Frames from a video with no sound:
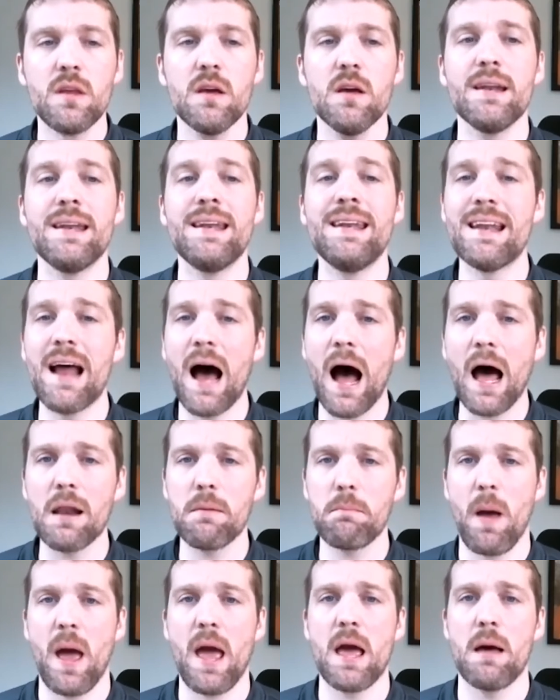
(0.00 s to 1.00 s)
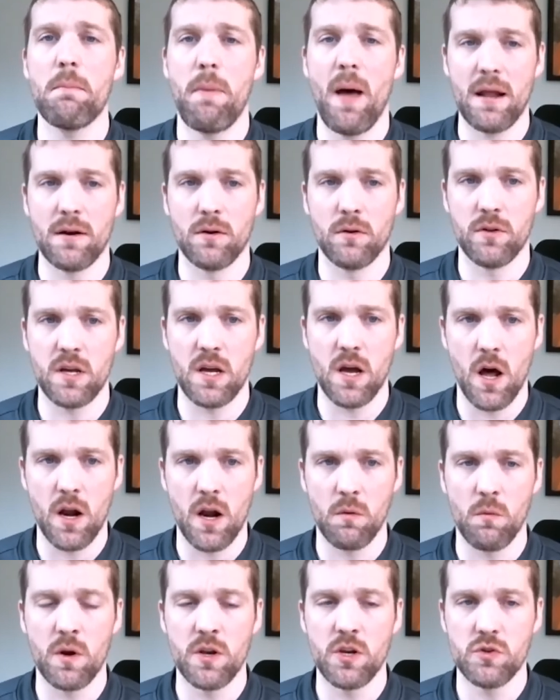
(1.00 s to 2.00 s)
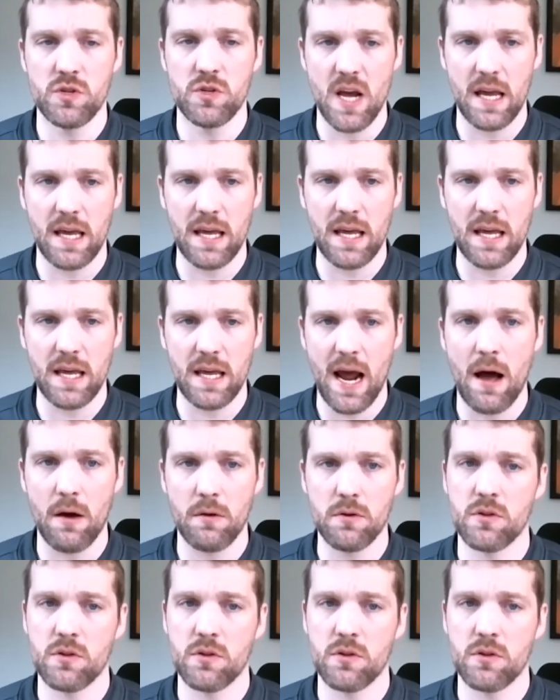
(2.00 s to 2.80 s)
not pay a penalty on it when you take it out.